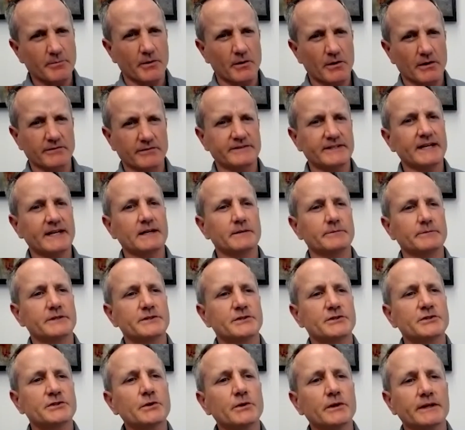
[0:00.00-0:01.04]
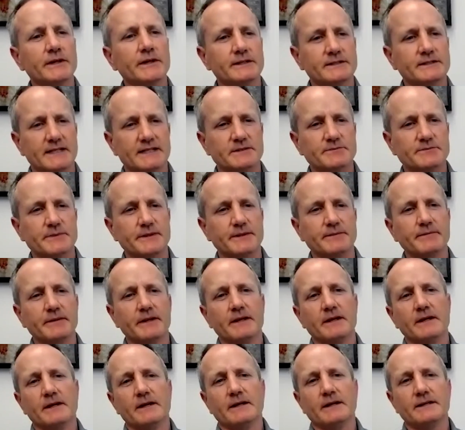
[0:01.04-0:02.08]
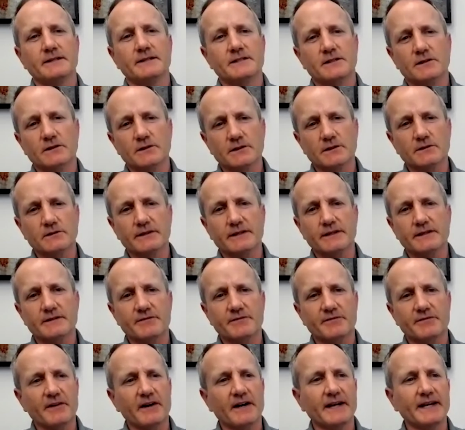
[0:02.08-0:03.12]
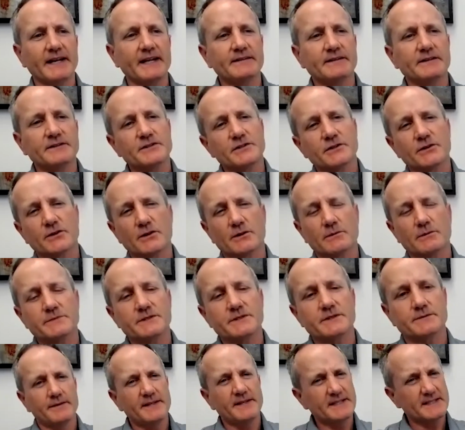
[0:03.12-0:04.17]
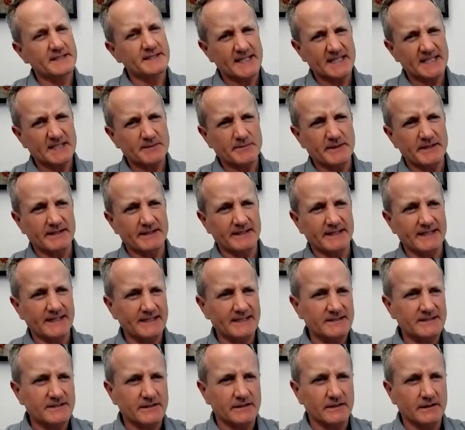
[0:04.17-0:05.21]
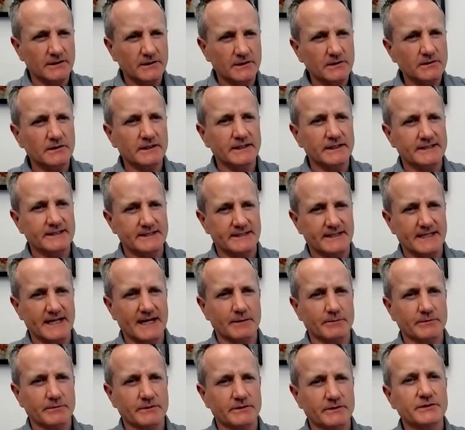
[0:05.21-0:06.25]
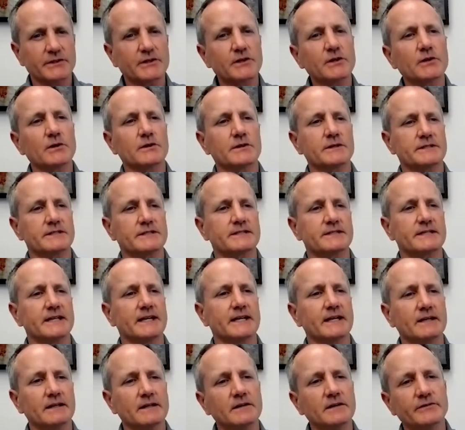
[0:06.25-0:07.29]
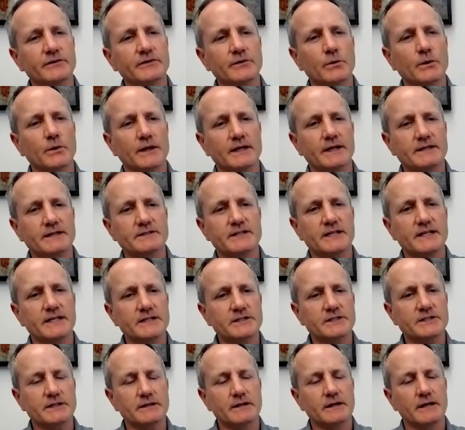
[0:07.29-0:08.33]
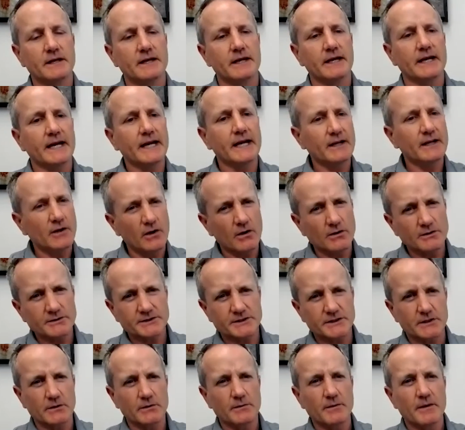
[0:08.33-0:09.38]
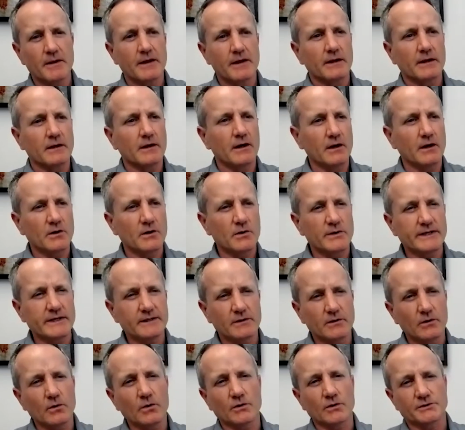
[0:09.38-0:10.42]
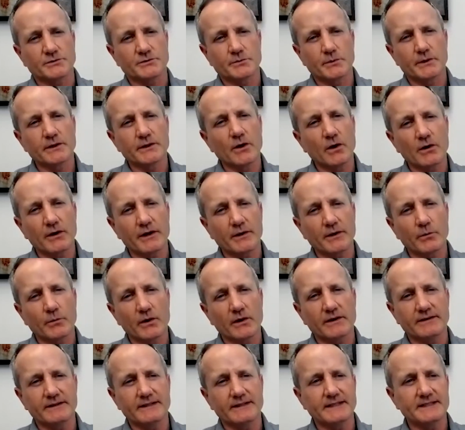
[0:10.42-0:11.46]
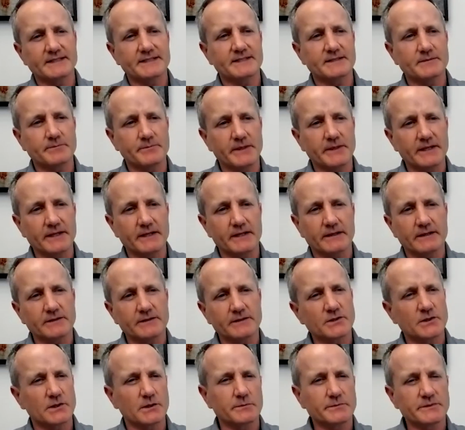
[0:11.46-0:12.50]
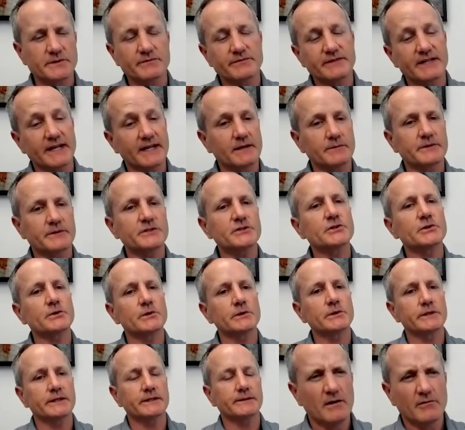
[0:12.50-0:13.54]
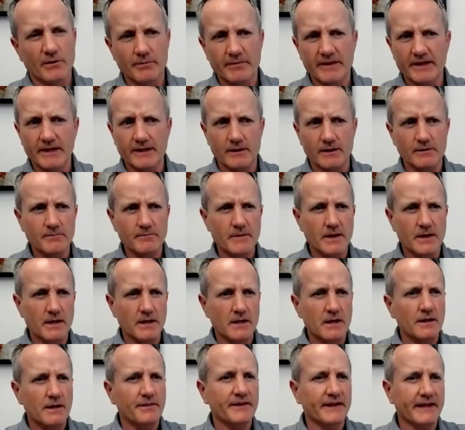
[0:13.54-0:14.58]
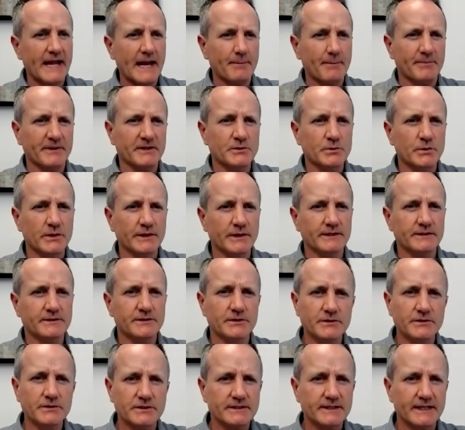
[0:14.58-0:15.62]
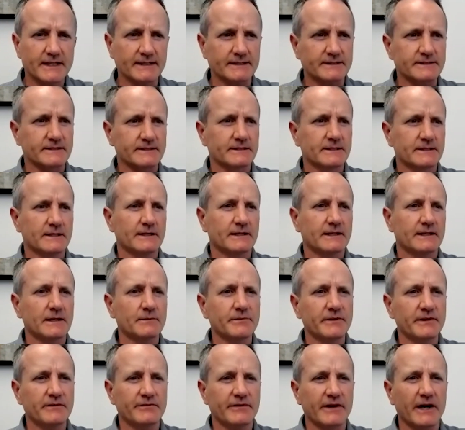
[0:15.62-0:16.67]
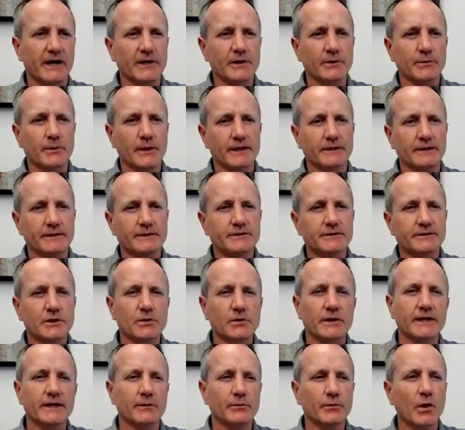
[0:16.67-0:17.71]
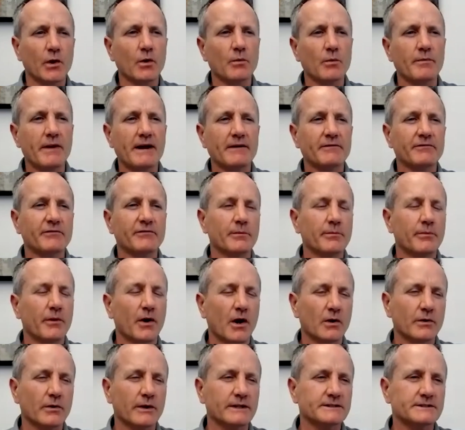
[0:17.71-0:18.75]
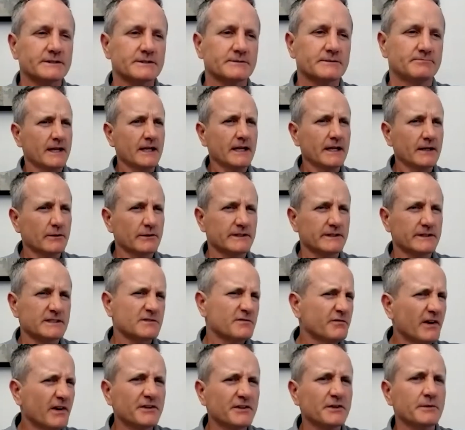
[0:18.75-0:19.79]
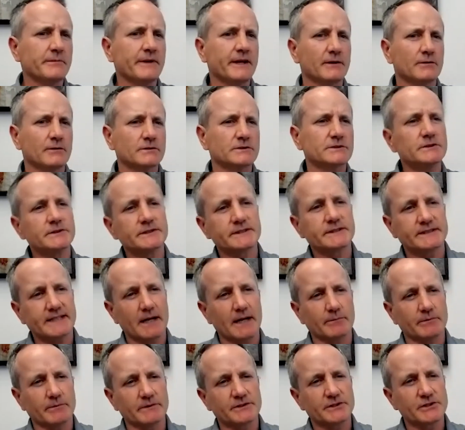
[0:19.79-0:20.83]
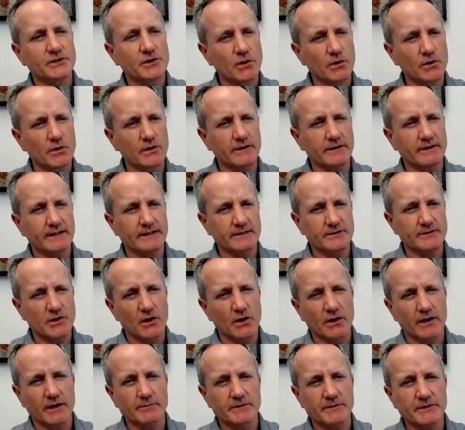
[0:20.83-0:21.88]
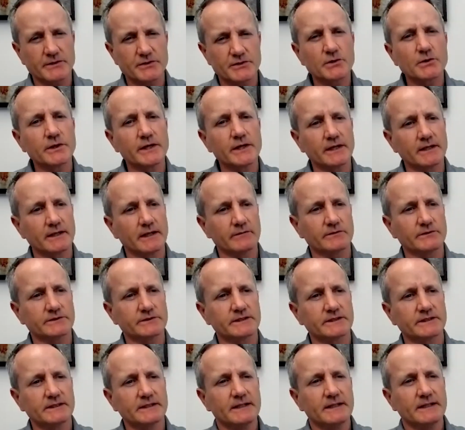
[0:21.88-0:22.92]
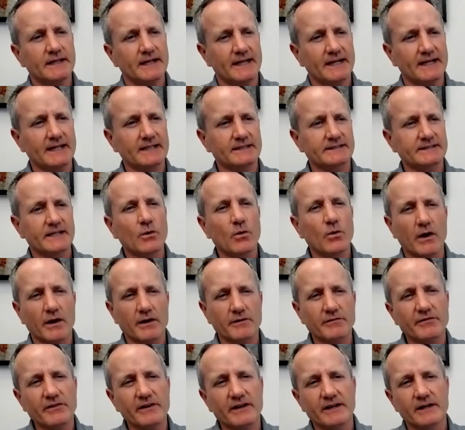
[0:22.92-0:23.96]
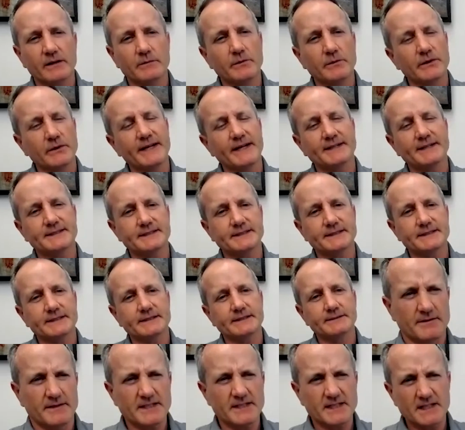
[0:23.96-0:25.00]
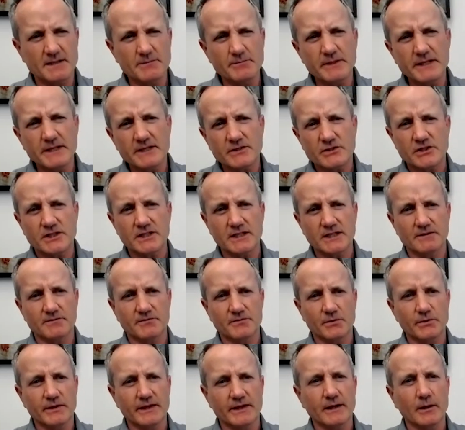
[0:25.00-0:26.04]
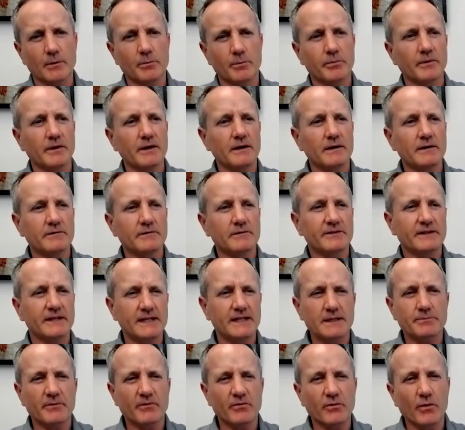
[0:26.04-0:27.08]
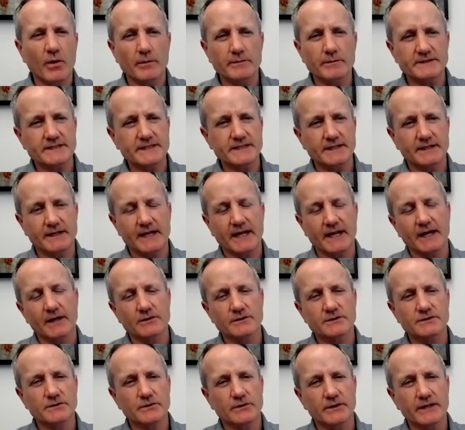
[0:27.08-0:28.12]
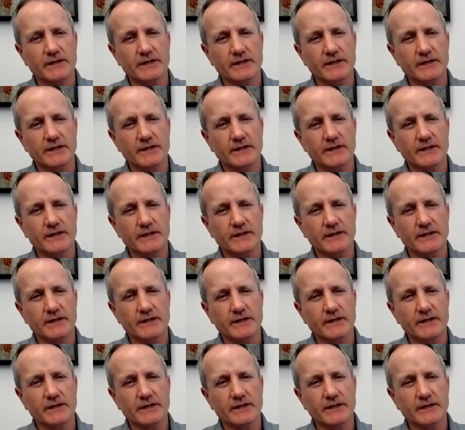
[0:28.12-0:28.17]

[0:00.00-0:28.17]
part of data maturity assessment is clearly defining the terms. The assessment needs to clearly establish the current state of an organization and also concrete goals regarding where it needs to be in terms of data maturity. From there, the gap between the two states can be evaluated to create a roadmap for progress. Here, it's fundamental to establish current and target maturity levels as a quantifiable entity. This can be achieved through the help of key performance indicators or